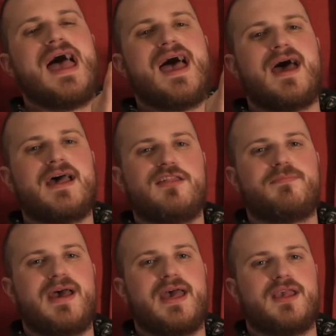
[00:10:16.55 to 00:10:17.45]

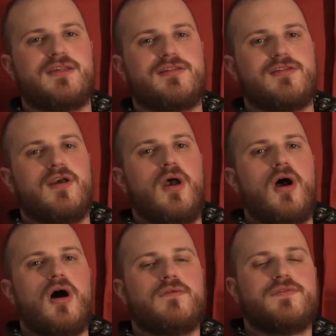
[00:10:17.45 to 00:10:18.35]
aspects
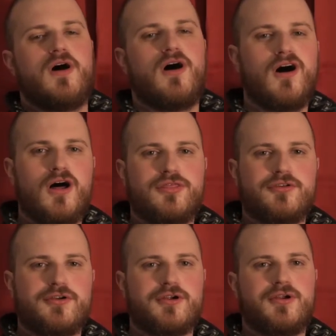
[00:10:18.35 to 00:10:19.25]
of the
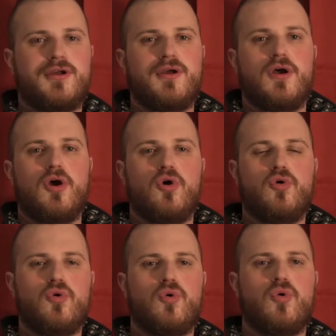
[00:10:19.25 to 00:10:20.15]
author
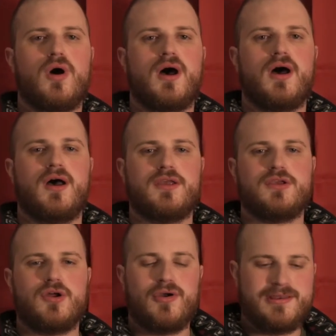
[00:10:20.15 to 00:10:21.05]
who,
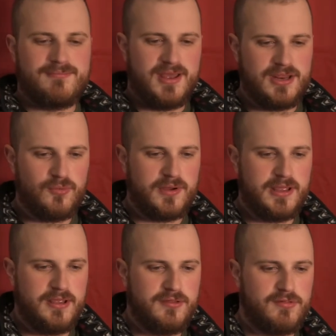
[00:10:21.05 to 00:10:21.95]
in many
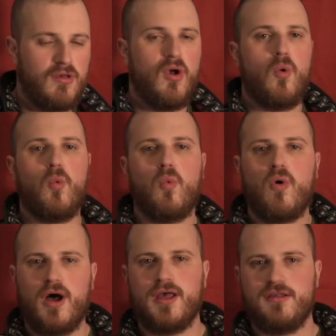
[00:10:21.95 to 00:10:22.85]
ways
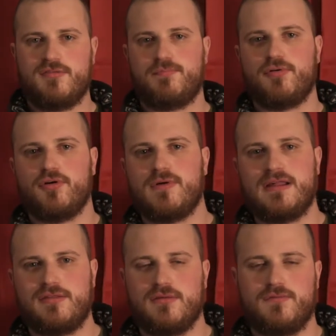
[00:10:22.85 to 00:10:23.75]
was
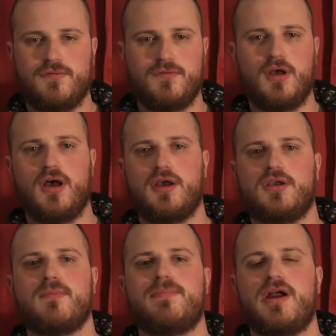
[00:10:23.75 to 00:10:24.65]
progressive
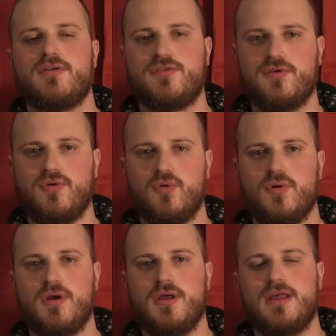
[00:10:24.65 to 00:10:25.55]
compared to
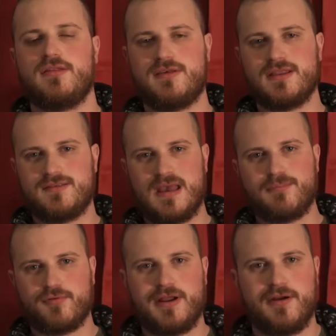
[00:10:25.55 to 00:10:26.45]
his
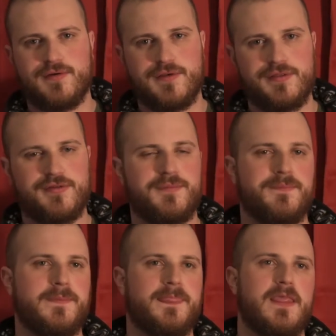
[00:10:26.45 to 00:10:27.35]
contemporaries.
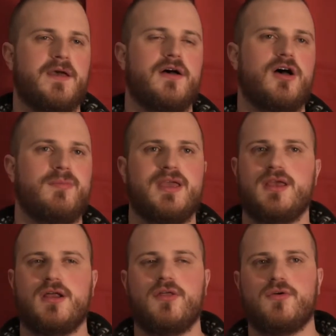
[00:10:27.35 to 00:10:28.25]

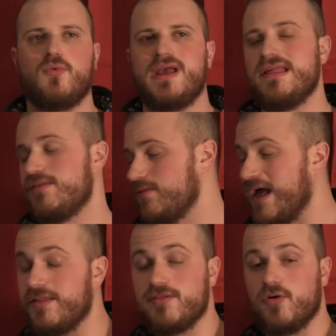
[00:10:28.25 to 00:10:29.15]
In other ways,
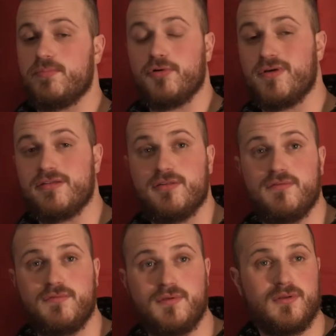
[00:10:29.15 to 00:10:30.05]
not so
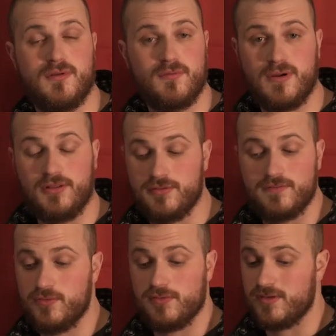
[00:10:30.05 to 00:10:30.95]
progressive relative
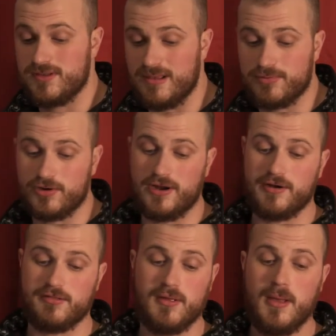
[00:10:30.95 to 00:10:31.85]
to his
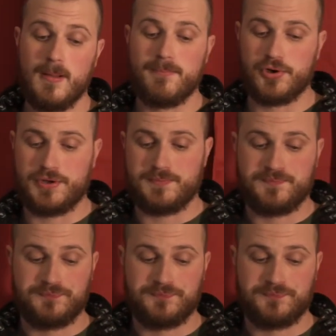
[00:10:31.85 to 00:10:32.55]
contemporaries. But,